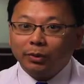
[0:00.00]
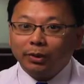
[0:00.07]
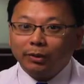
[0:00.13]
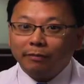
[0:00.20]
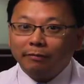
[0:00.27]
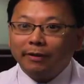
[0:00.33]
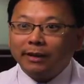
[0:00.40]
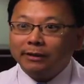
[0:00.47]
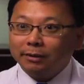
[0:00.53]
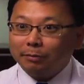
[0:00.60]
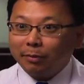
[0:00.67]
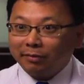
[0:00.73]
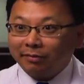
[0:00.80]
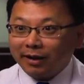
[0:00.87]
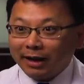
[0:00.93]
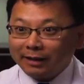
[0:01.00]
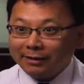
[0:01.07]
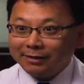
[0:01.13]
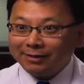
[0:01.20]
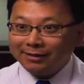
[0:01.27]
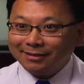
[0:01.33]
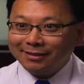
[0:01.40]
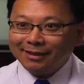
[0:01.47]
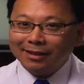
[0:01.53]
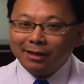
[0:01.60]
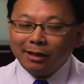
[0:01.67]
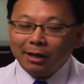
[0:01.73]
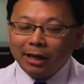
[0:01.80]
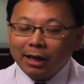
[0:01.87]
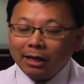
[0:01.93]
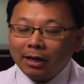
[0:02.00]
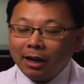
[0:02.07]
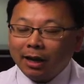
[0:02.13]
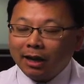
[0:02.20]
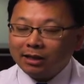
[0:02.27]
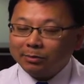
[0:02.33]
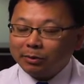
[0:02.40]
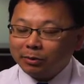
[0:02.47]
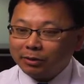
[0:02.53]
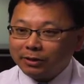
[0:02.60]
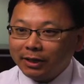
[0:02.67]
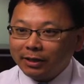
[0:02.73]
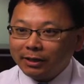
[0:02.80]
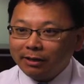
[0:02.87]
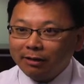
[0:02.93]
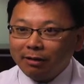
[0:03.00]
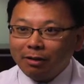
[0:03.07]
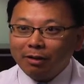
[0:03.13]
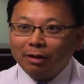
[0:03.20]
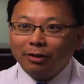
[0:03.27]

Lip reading: the effects it provides. In a hospital setting,